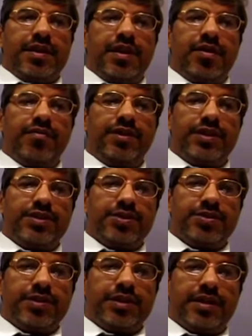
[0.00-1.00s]
how we
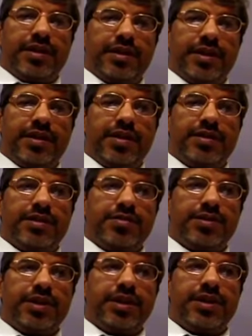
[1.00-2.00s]
ensure that the
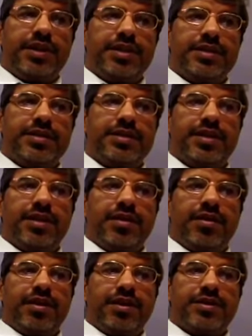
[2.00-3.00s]
utilities
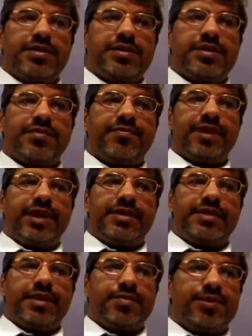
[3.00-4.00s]
or the system
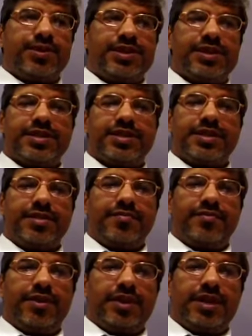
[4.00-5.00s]
files are protected
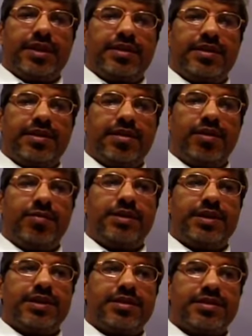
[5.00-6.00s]
for that
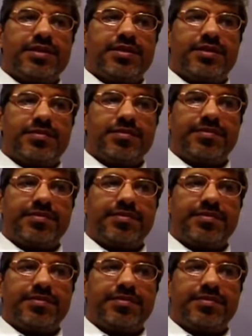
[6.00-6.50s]
operating system.